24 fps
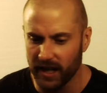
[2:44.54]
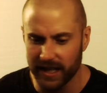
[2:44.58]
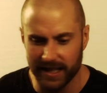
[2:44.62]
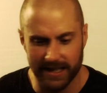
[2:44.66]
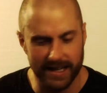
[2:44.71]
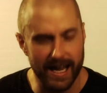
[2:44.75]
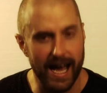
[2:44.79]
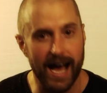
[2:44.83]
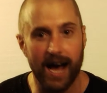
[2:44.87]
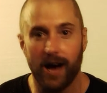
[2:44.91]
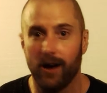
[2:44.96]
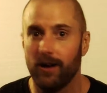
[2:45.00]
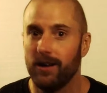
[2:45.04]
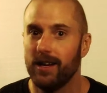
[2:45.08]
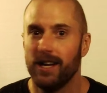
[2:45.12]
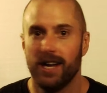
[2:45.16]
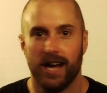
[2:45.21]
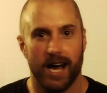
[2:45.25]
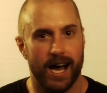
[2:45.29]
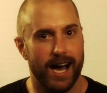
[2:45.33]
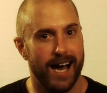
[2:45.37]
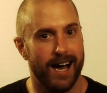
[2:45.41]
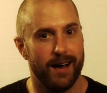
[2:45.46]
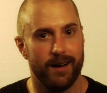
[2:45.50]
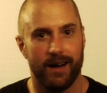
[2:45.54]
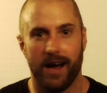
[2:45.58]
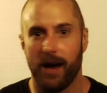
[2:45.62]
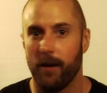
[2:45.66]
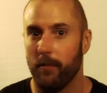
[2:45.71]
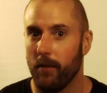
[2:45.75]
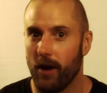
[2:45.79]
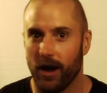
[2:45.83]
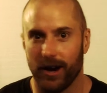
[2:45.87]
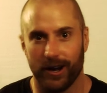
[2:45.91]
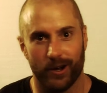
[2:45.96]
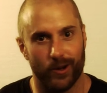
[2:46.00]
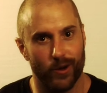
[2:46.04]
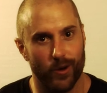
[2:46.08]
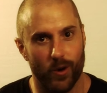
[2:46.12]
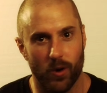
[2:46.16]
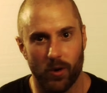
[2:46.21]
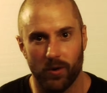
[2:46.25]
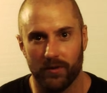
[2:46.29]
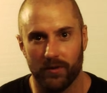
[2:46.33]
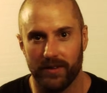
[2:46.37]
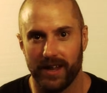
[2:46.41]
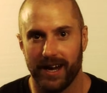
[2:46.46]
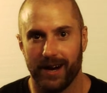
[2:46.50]
And now I'm on a
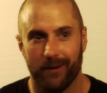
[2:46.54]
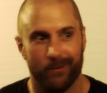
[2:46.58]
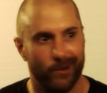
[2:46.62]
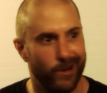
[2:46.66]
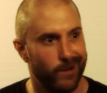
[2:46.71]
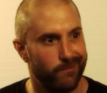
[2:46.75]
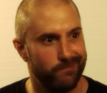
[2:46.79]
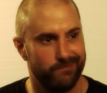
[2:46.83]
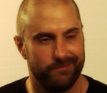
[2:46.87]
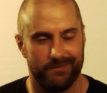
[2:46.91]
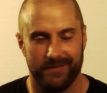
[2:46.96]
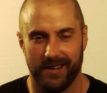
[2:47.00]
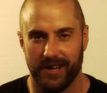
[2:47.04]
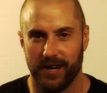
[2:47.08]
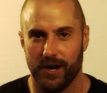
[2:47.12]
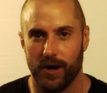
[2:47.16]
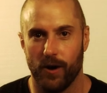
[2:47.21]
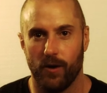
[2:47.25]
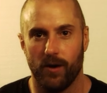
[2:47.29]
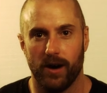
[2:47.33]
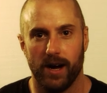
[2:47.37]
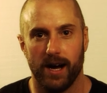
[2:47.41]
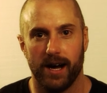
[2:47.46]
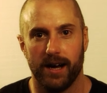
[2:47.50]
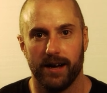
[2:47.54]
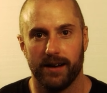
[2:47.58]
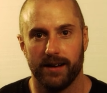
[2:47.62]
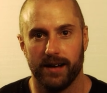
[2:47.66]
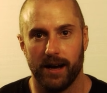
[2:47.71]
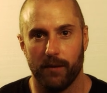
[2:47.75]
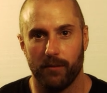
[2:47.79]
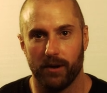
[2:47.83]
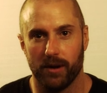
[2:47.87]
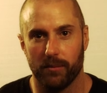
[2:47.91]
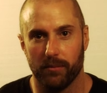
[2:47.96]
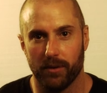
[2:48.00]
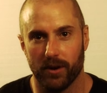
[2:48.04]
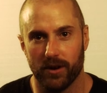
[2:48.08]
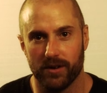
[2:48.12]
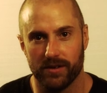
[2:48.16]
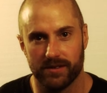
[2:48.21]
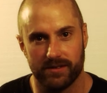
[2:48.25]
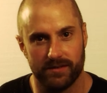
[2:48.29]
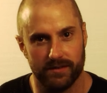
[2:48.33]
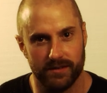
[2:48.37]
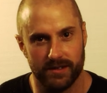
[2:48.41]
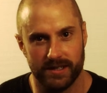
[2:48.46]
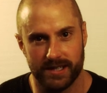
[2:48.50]
goal that I want to, I want to
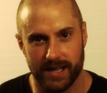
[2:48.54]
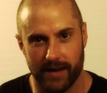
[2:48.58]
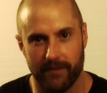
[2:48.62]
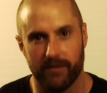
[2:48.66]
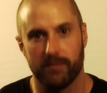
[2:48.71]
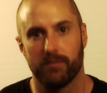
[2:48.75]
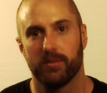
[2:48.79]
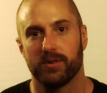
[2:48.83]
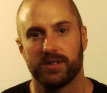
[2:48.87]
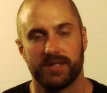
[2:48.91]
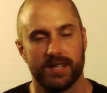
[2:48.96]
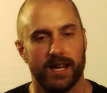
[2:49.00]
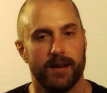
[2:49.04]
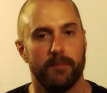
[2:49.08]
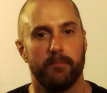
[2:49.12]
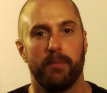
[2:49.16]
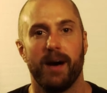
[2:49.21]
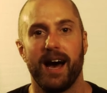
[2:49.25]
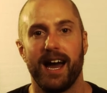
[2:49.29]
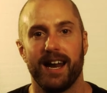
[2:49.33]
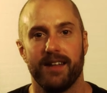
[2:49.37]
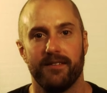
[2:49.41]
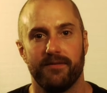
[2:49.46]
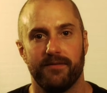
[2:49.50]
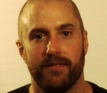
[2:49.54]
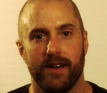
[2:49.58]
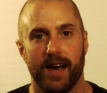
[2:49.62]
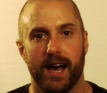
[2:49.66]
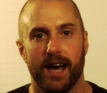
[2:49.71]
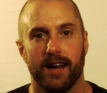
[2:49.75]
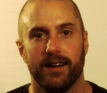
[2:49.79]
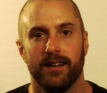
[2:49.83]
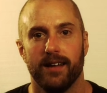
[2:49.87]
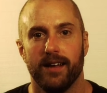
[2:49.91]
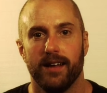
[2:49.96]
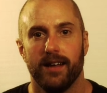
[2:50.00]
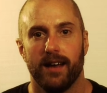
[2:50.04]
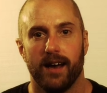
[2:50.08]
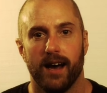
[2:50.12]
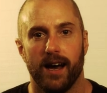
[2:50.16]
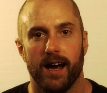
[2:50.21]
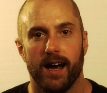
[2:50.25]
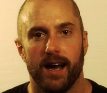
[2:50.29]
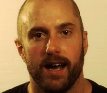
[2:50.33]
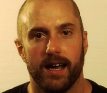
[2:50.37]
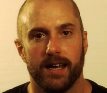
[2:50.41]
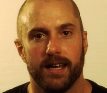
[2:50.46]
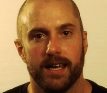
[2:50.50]
burn 7% of body fat
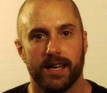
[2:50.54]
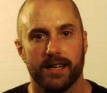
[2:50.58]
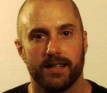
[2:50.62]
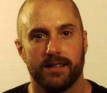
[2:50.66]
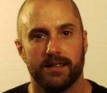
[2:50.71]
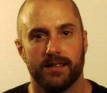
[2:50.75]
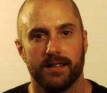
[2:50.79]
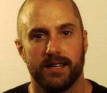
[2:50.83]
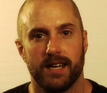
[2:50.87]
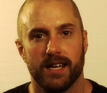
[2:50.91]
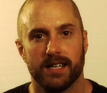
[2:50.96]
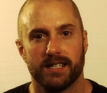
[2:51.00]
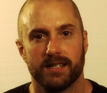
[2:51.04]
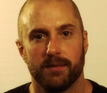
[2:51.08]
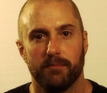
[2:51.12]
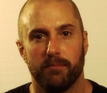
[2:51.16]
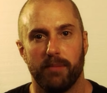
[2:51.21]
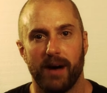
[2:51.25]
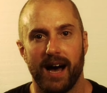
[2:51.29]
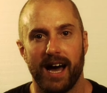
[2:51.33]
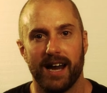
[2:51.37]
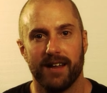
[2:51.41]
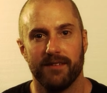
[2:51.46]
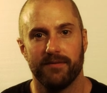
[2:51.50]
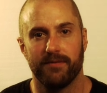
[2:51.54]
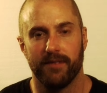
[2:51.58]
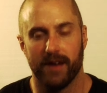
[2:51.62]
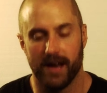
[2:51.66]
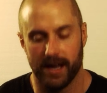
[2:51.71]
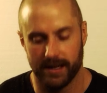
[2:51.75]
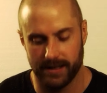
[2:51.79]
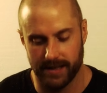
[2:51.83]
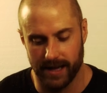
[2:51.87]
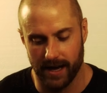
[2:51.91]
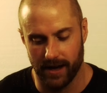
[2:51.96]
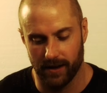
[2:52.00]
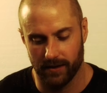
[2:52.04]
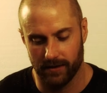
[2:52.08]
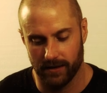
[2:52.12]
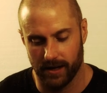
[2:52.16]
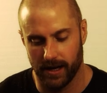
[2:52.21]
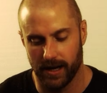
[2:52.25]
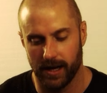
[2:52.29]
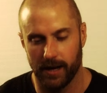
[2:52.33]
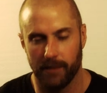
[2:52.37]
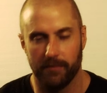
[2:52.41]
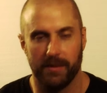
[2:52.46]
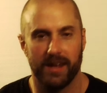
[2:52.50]
and get some body fat
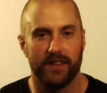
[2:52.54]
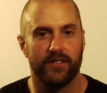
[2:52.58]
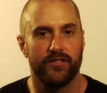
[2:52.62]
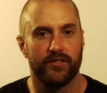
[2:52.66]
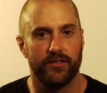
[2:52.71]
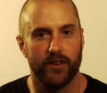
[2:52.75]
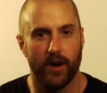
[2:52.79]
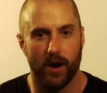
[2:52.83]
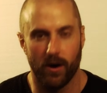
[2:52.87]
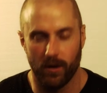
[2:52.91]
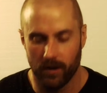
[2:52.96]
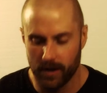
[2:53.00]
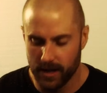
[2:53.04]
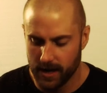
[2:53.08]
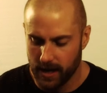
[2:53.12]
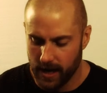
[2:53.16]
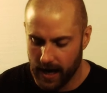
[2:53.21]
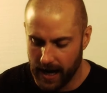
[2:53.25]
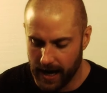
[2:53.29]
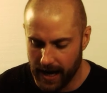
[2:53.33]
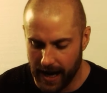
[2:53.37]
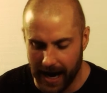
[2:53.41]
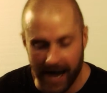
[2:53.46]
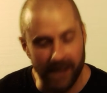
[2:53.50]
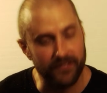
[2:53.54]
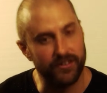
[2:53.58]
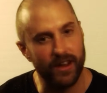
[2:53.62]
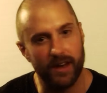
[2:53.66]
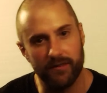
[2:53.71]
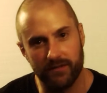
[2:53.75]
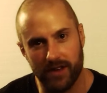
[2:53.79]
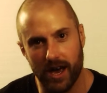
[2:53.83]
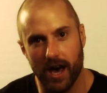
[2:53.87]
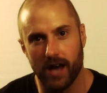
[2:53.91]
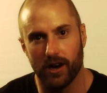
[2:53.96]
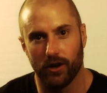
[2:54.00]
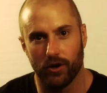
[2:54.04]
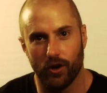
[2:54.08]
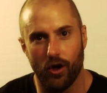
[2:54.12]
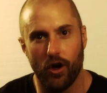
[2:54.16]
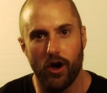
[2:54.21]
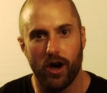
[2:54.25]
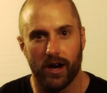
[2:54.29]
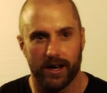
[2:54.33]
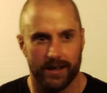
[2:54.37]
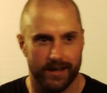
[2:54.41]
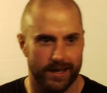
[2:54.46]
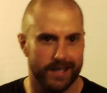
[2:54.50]
down. And so as I've gone
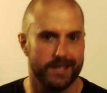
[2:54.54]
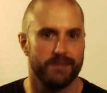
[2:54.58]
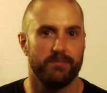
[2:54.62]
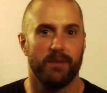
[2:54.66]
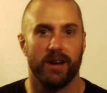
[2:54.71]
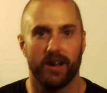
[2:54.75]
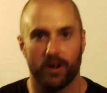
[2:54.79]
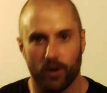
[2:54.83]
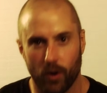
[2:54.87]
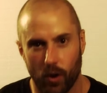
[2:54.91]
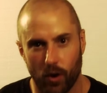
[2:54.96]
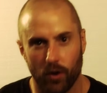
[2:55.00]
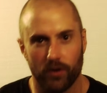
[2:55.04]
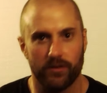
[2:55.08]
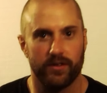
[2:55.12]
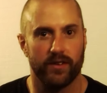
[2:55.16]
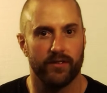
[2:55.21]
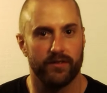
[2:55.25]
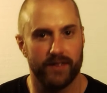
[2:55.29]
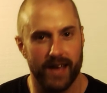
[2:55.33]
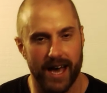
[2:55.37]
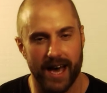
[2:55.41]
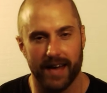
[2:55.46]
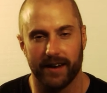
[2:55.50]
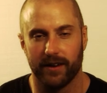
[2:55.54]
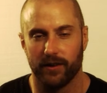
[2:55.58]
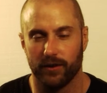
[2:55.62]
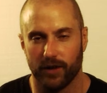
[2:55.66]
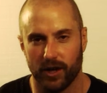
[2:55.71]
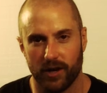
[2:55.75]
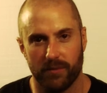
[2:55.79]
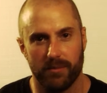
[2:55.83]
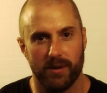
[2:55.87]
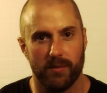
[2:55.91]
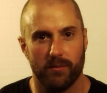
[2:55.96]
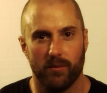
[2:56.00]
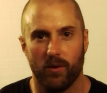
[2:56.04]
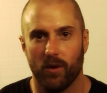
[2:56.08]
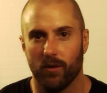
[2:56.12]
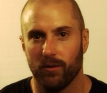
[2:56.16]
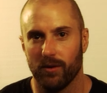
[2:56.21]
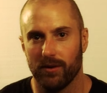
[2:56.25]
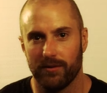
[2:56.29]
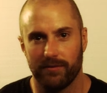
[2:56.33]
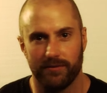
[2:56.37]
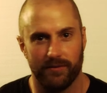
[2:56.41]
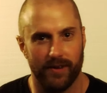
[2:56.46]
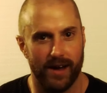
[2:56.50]
along in this, my goals have gotten a little bit more
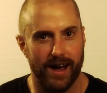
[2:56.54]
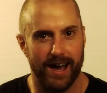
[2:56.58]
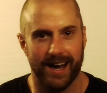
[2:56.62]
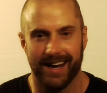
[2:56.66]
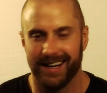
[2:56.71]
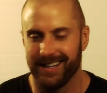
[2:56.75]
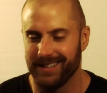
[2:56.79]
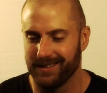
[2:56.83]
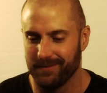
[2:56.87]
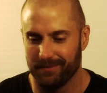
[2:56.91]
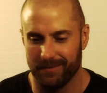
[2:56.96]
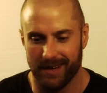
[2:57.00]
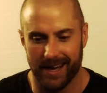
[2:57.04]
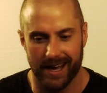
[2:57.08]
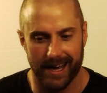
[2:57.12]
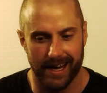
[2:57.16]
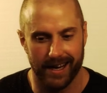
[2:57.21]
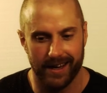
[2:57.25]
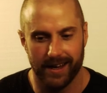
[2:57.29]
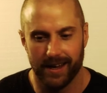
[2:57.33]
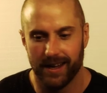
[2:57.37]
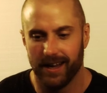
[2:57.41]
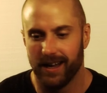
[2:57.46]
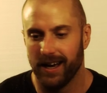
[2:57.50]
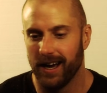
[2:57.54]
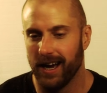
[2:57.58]
refined. My